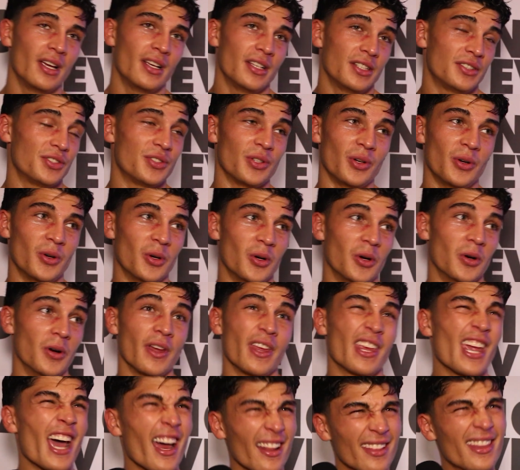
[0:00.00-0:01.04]
So
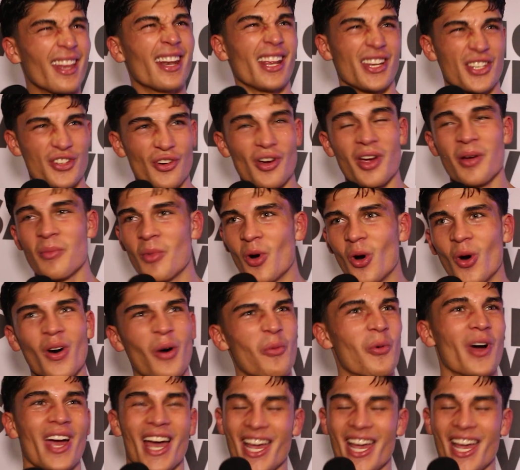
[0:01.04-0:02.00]
yeah, I did enjoy more.